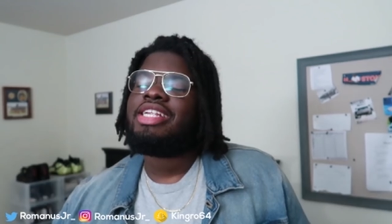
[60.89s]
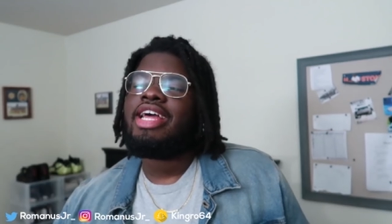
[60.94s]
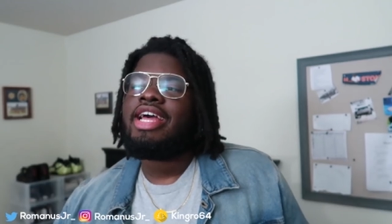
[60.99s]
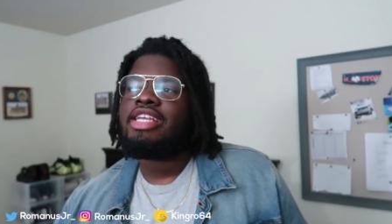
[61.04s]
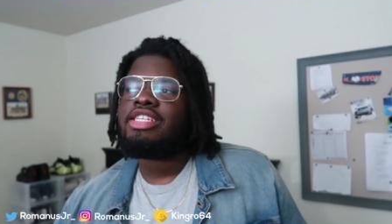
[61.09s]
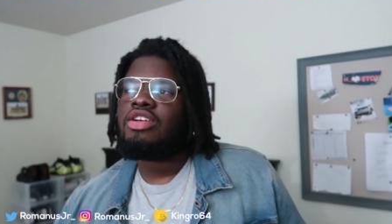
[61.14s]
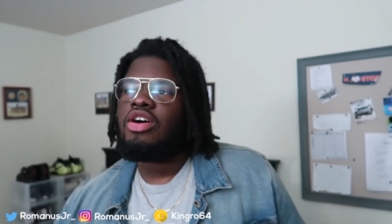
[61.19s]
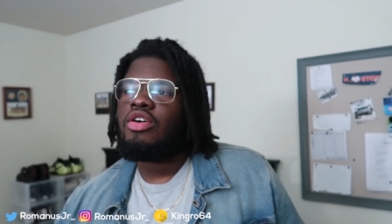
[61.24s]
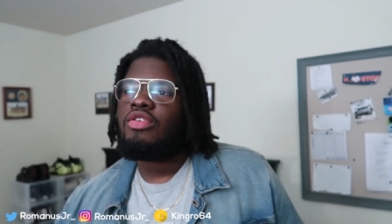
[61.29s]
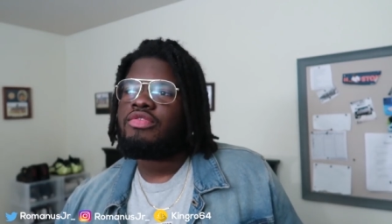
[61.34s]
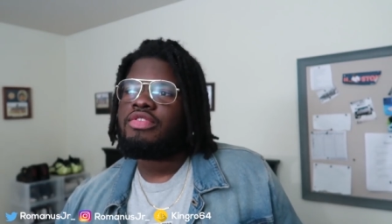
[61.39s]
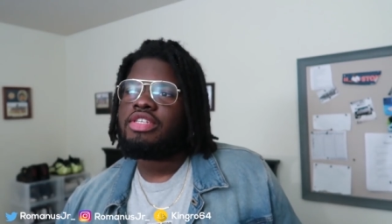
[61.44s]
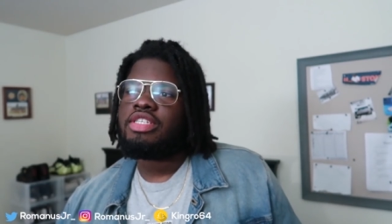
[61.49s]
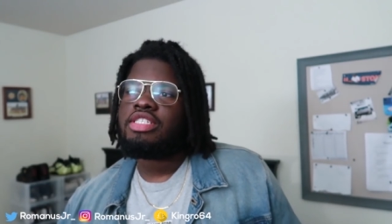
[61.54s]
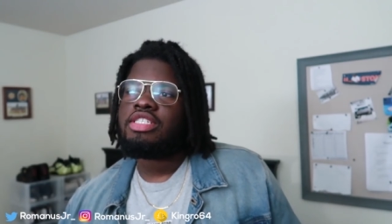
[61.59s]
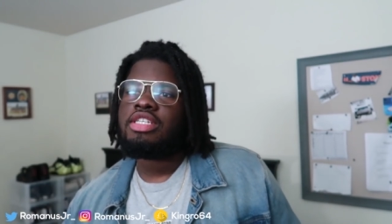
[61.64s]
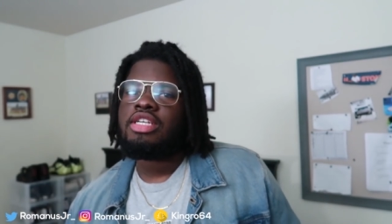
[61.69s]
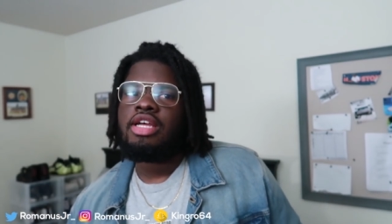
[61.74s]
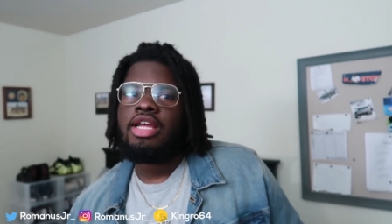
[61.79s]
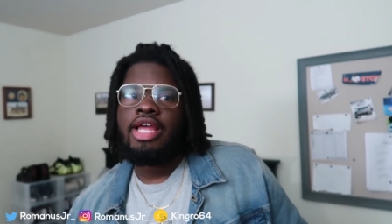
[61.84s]
dad's
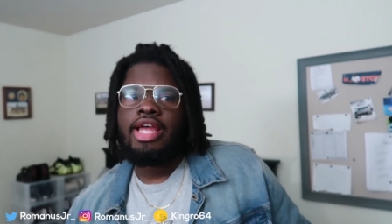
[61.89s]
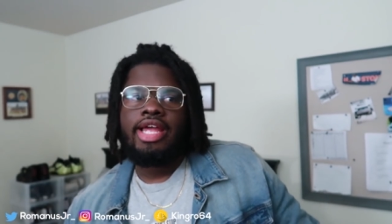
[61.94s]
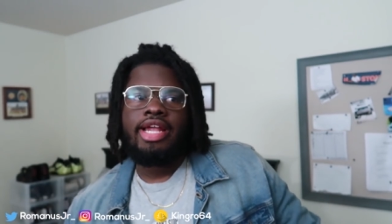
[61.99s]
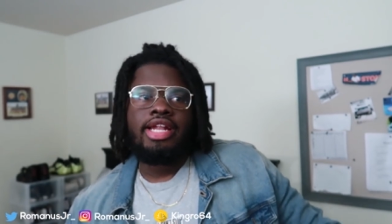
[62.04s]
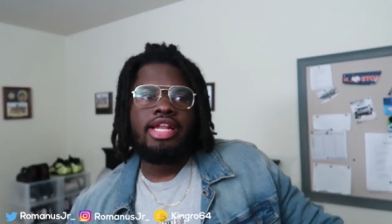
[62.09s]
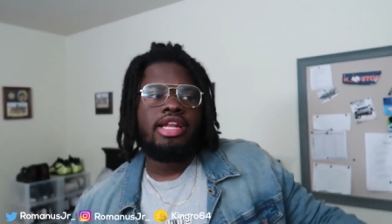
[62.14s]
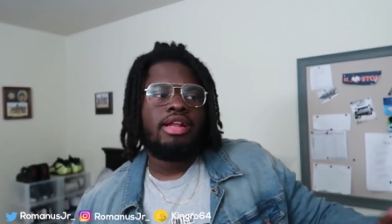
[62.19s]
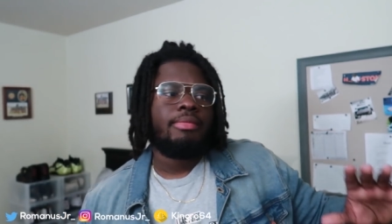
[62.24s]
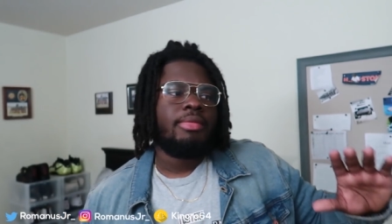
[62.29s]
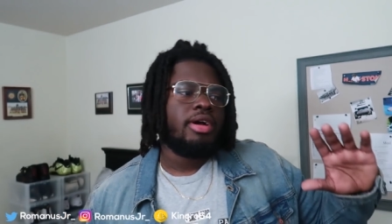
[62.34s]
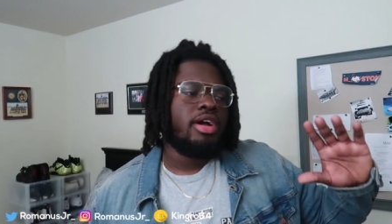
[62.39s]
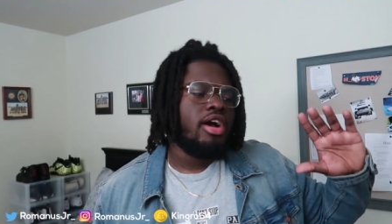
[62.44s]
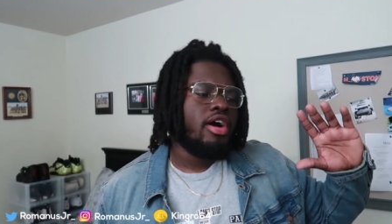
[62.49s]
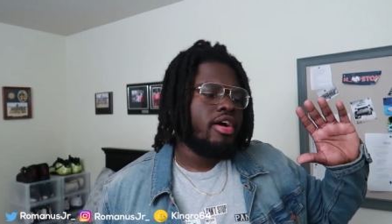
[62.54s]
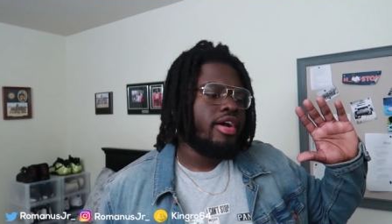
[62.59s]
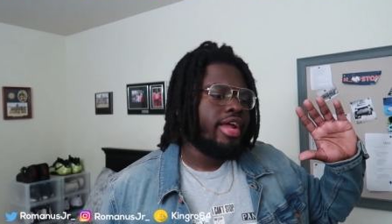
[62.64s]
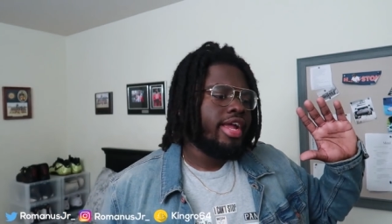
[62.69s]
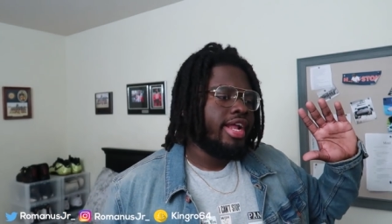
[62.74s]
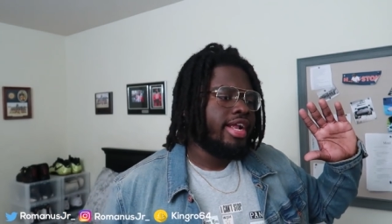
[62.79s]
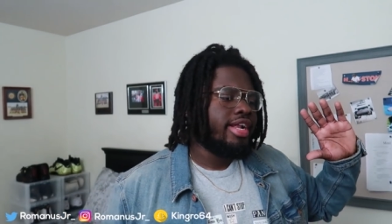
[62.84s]
office and then I'm gonna
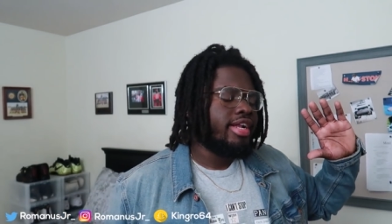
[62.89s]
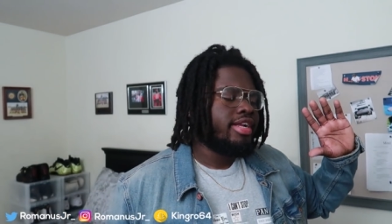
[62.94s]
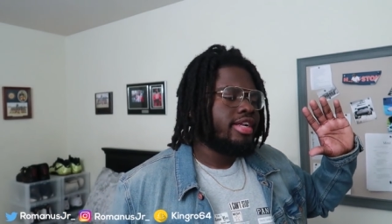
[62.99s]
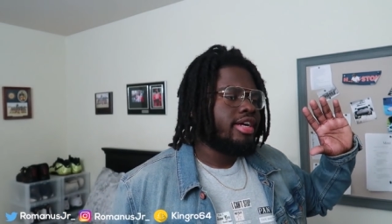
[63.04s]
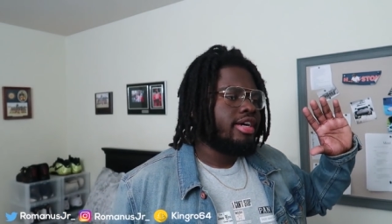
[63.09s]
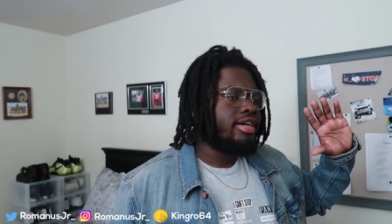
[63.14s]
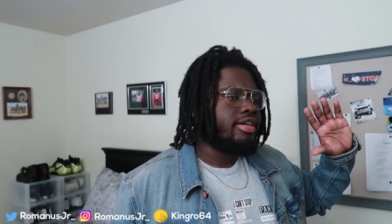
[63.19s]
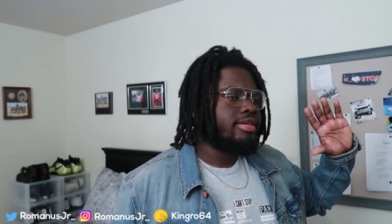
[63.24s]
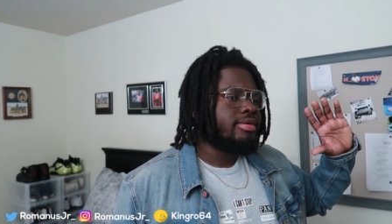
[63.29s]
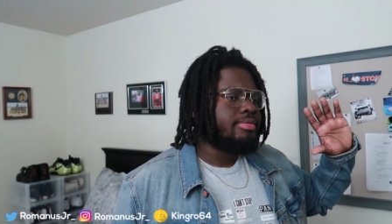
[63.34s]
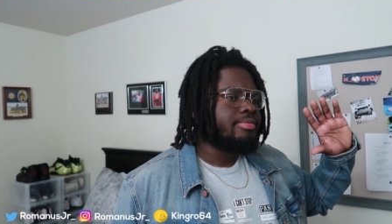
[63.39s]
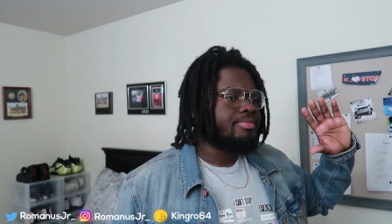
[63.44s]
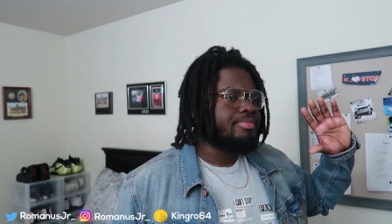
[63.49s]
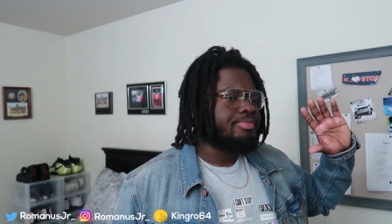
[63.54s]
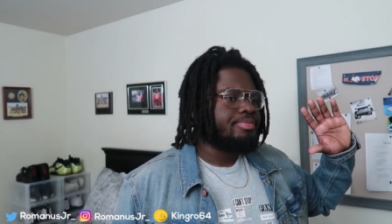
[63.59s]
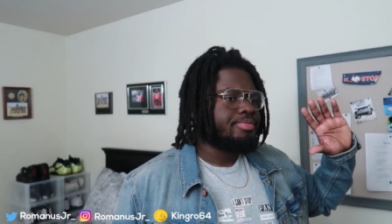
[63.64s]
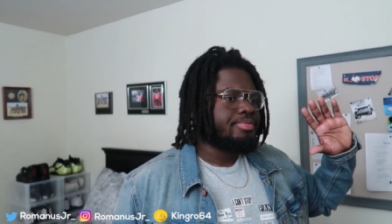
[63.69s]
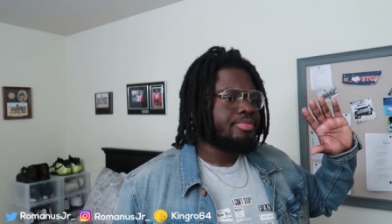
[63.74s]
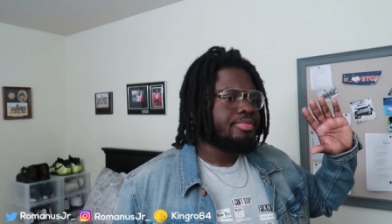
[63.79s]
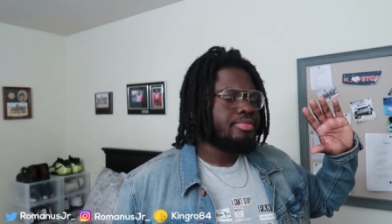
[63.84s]
go ahead and
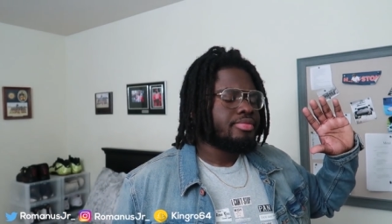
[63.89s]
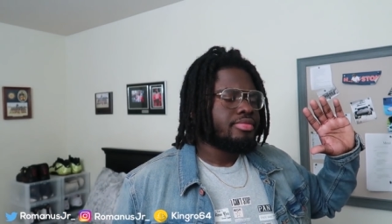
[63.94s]
um,